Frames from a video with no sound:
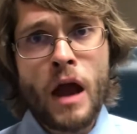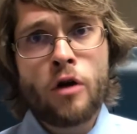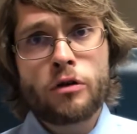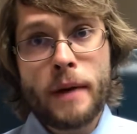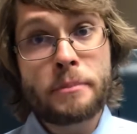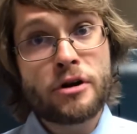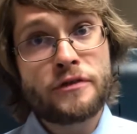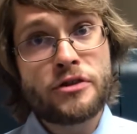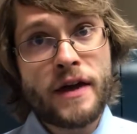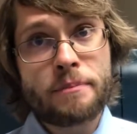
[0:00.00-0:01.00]
Remember, if
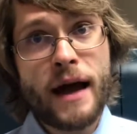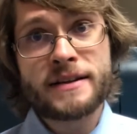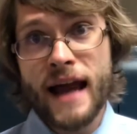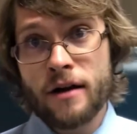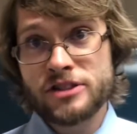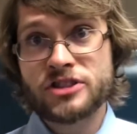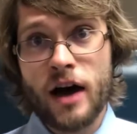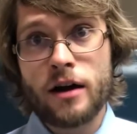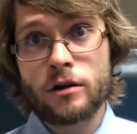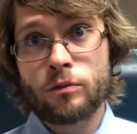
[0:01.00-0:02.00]
you think back to
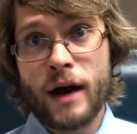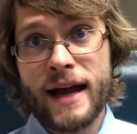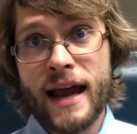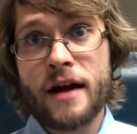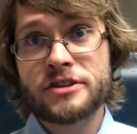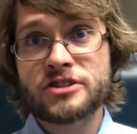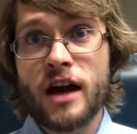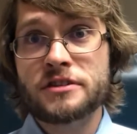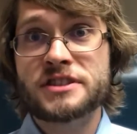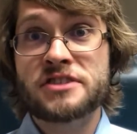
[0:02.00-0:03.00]
Aristotle, right,
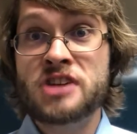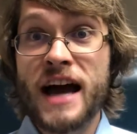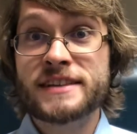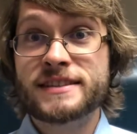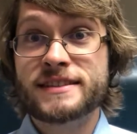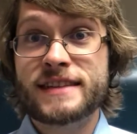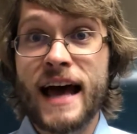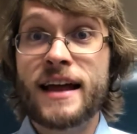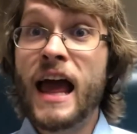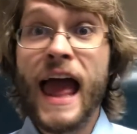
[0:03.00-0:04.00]
Aristotle suggests
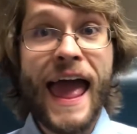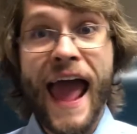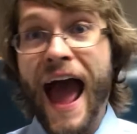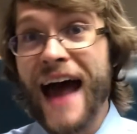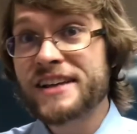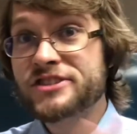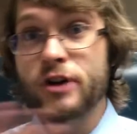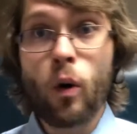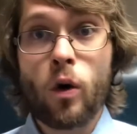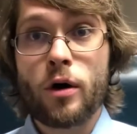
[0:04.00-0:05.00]
that at its
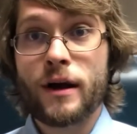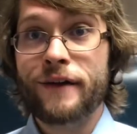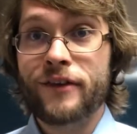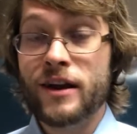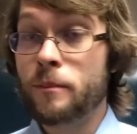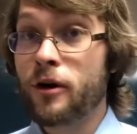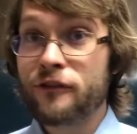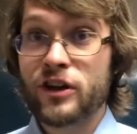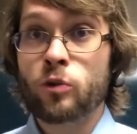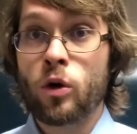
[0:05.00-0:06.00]
core, if in a
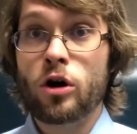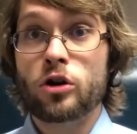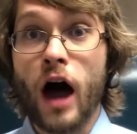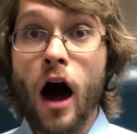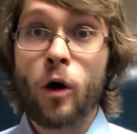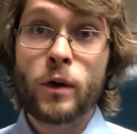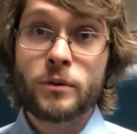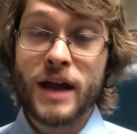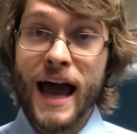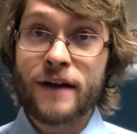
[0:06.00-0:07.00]
perfect world, all we
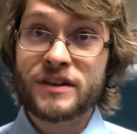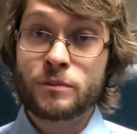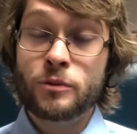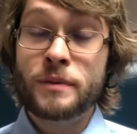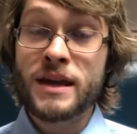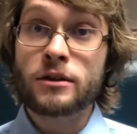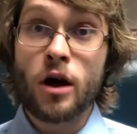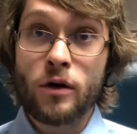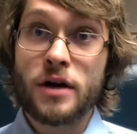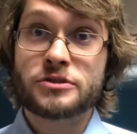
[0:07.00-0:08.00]
would have would be
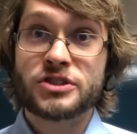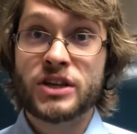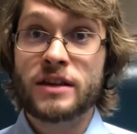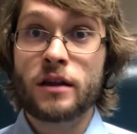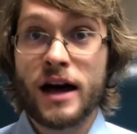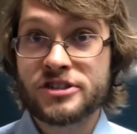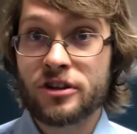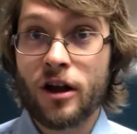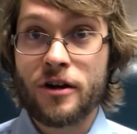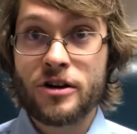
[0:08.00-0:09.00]
logos and
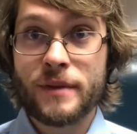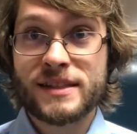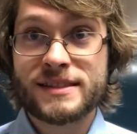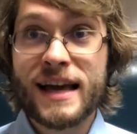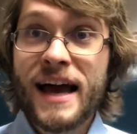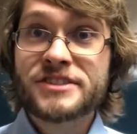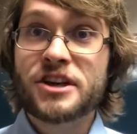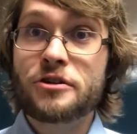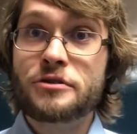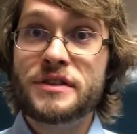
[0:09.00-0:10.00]
logical arguments.
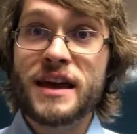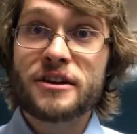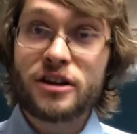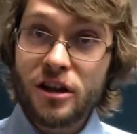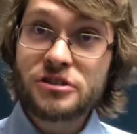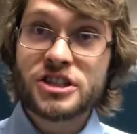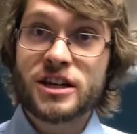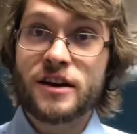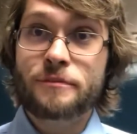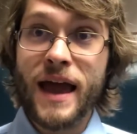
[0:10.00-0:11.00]
So the inclusion
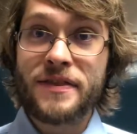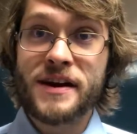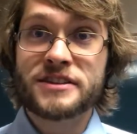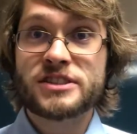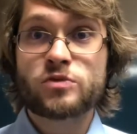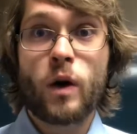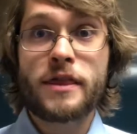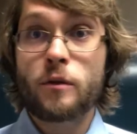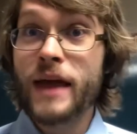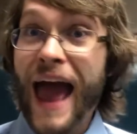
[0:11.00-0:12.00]
of pathos is
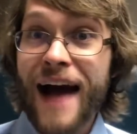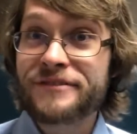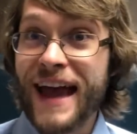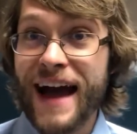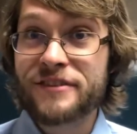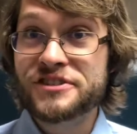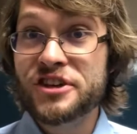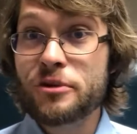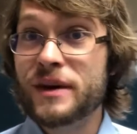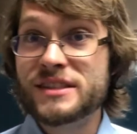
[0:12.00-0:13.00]
one that we have to have as
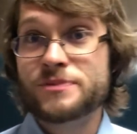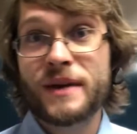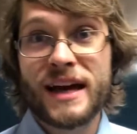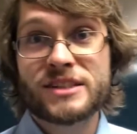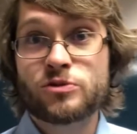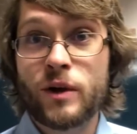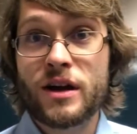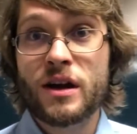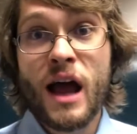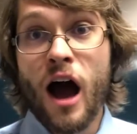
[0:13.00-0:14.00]
humans because
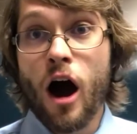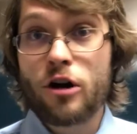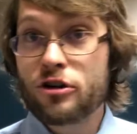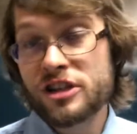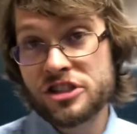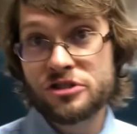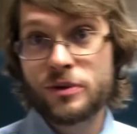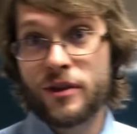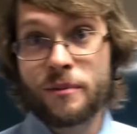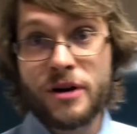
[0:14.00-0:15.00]
we are creatures
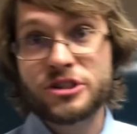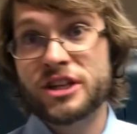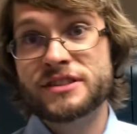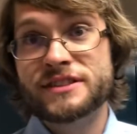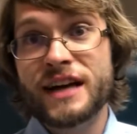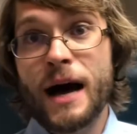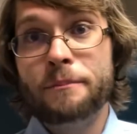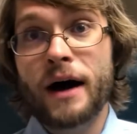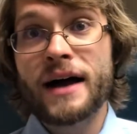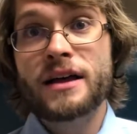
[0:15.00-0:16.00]
with emotions.
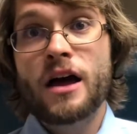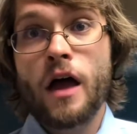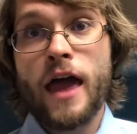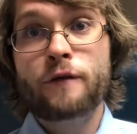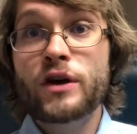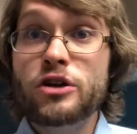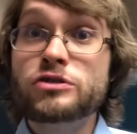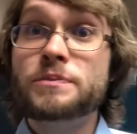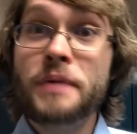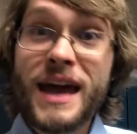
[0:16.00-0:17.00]
But if we
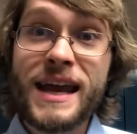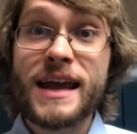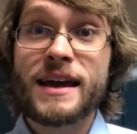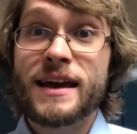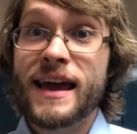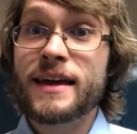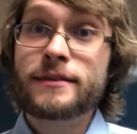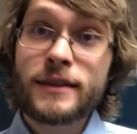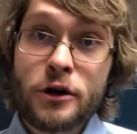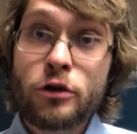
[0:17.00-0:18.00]
use pity
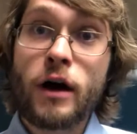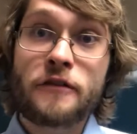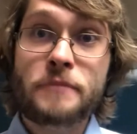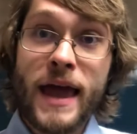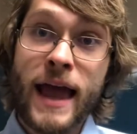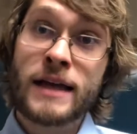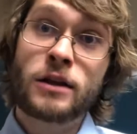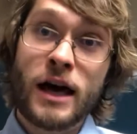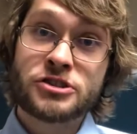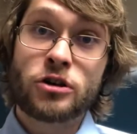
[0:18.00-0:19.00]
in lieu of making a
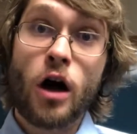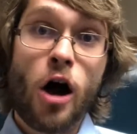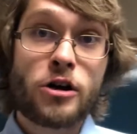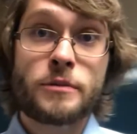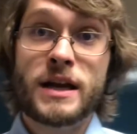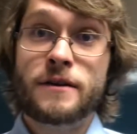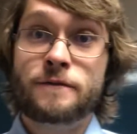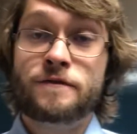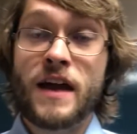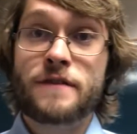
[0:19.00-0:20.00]
logical argument
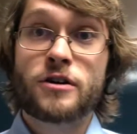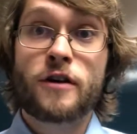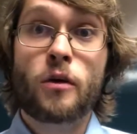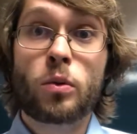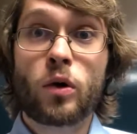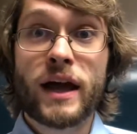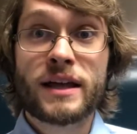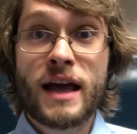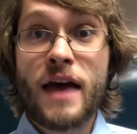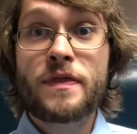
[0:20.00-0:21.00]
in favor of a
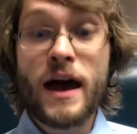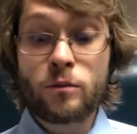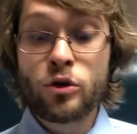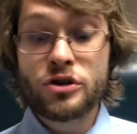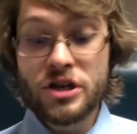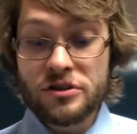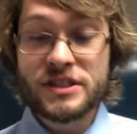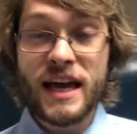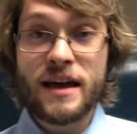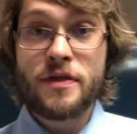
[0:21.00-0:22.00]
point, then we're
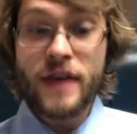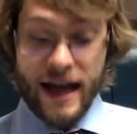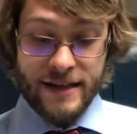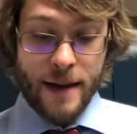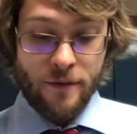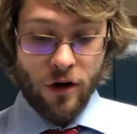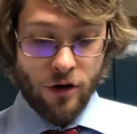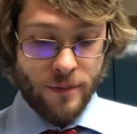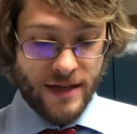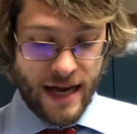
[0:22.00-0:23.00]
using that type of
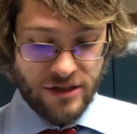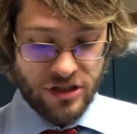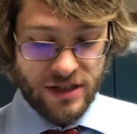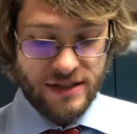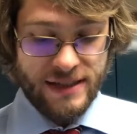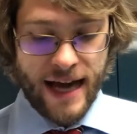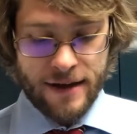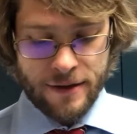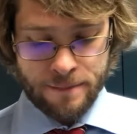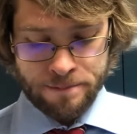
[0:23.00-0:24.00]
argumentation instead.